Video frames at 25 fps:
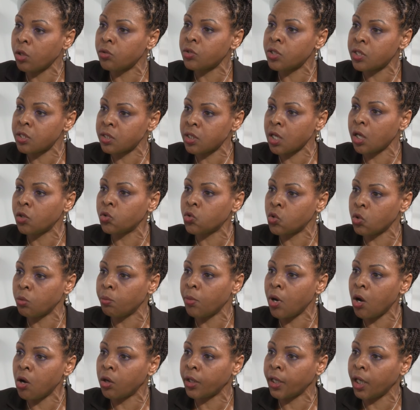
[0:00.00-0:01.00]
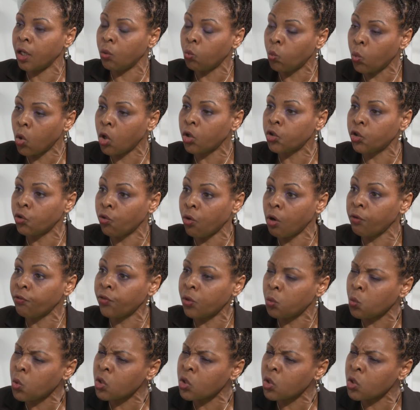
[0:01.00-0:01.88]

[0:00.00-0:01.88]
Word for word: going to sell to a market and what you're offering,